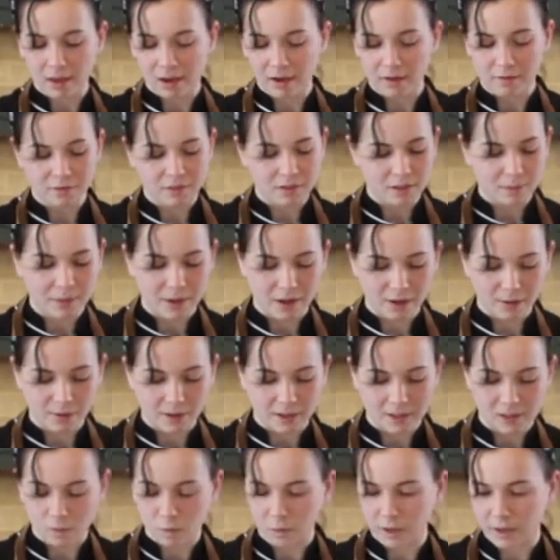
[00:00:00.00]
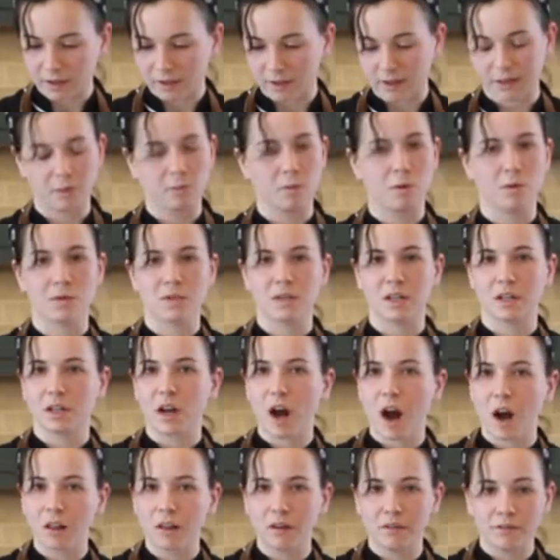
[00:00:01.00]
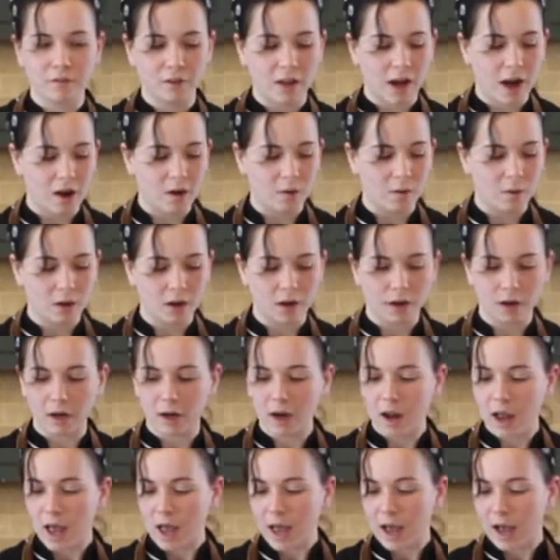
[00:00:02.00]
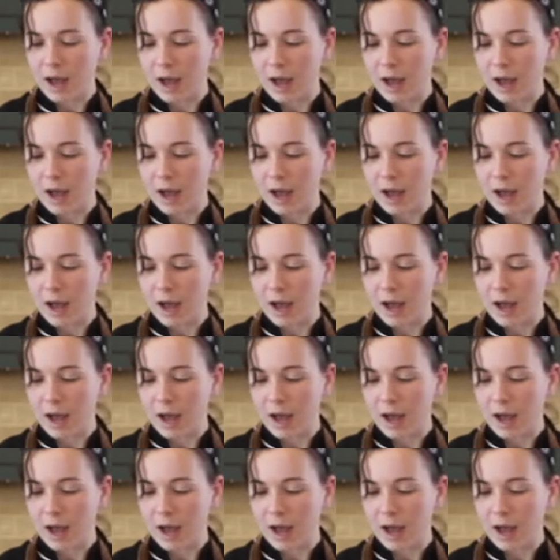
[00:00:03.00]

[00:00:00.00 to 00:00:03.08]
love to pair this with like roasted cauliflower